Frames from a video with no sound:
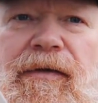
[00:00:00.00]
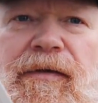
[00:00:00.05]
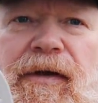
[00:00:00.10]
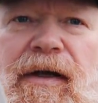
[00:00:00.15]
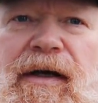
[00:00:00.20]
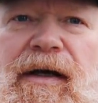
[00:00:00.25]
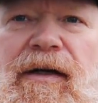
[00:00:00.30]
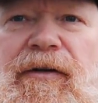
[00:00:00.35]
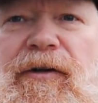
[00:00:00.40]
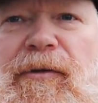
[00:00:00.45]
the
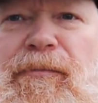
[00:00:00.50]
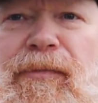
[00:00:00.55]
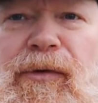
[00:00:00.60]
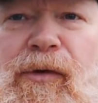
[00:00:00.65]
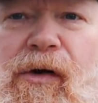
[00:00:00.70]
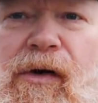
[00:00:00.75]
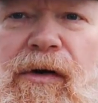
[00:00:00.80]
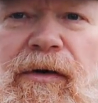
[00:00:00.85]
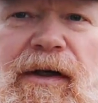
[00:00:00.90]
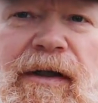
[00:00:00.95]
cutting
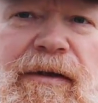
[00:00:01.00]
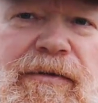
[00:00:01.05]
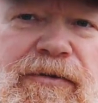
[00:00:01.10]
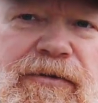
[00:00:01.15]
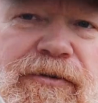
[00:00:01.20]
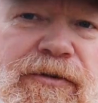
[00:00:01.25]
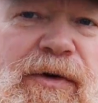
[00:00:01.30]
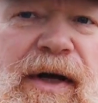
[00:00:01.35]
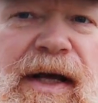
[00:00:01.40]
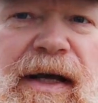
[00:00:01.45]
board and
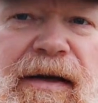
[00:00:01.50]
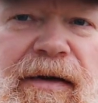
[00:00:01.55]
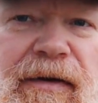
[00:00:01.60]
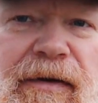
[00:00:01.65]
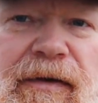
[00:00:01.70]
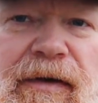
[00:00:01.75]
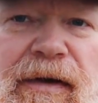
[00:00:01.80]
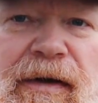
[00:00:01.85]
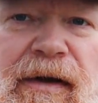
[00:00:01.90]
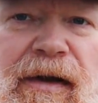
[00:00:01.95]

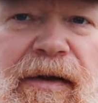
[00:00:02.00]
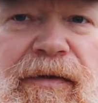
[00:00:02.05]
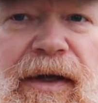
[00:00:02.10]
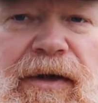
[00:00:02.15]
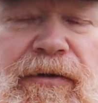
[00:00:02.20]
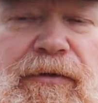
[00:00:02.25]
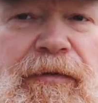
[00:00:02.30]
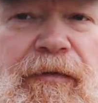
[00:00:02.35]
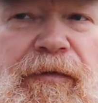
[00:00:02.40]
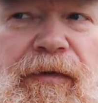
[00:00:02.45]
strainer
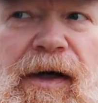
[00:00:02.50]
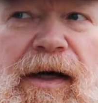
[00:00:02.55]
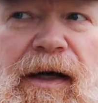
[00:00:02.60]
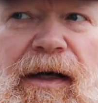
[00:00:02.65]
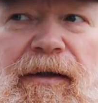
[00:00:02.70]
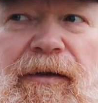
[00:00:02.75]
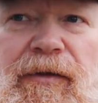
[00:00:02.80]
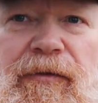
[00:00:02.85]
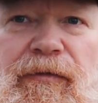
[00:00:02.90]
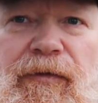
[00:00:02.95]
that you
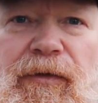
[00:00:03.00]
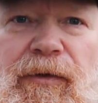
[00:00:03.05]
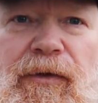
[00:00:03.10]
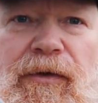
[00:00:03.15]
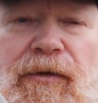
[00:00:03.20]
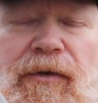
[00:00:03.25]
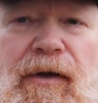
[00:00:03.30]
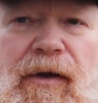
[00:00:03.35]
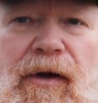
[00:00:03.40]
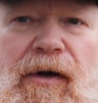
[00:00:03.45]
find
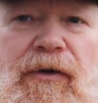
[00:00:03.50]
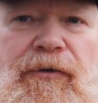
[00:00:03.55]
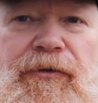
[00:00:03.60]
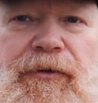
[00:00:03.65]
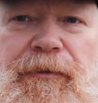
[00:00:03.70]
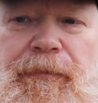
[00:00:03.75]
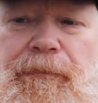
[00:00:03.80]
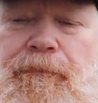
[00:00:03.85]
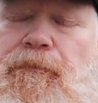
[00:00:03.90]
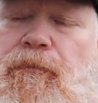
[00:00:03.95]
for the
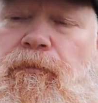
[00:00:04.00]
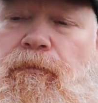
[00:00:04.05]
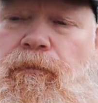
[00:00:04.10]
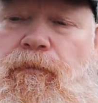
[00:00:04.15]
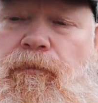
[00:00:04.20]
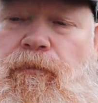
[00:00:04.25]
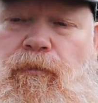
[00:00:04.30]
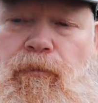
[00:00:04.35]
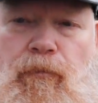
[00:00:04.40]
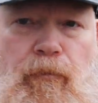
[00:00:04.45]
larger
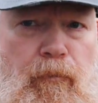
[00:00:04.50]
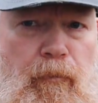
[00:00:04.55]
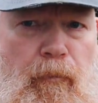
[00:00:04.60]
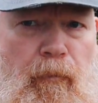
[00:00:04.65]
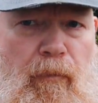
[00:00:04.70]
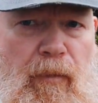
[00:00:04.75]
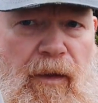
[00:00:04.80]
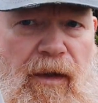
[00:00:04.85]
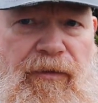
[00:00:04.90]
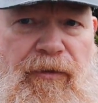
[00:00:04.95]

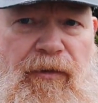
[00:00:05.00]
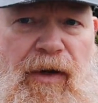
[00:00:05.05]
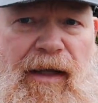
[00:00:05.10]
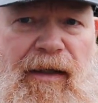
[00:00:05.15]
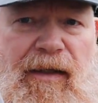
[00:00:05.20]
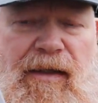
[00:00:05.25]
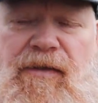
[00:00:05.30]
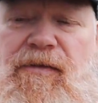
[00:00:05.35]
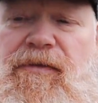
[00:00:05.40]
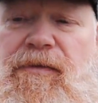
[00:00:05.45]

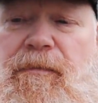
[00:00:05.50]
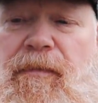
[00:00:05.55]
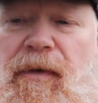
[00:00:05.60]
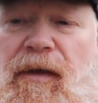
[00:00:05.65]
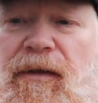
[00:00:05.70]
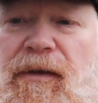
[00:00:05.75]
Trangias.